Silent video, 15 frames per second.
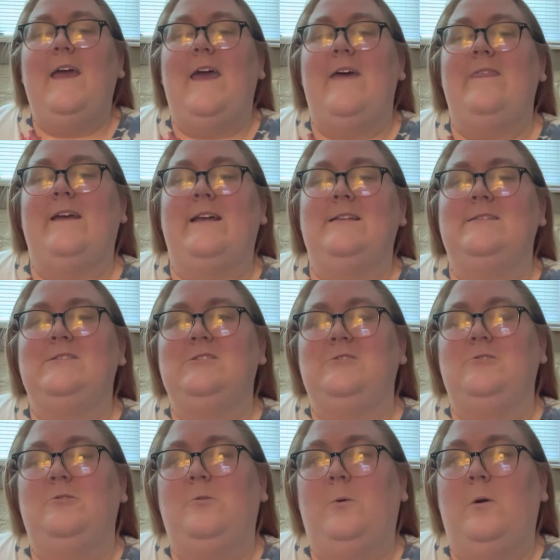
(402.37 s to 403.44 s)
and that is
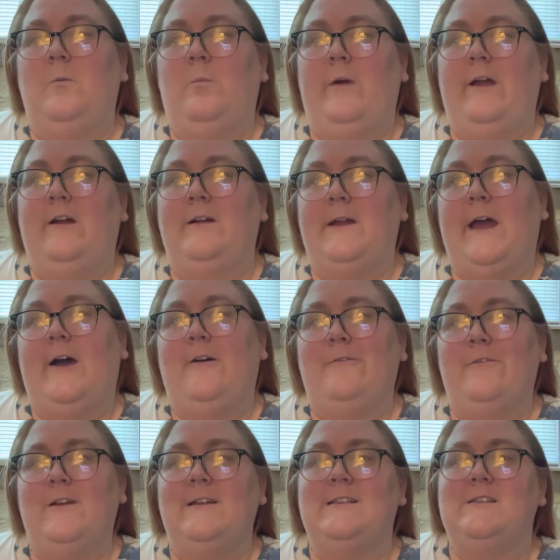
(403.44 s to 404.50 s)
to wear an
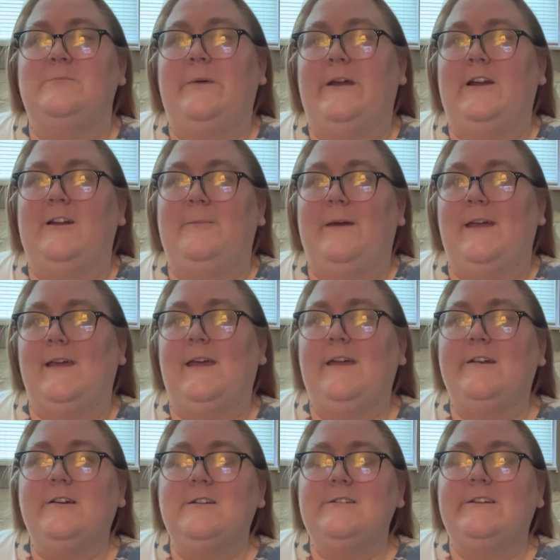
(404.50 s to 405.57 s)
outfit inspired by a
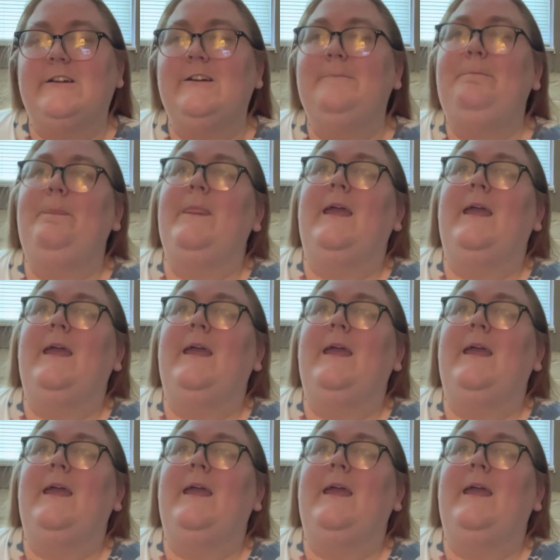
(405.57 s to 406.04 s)
character.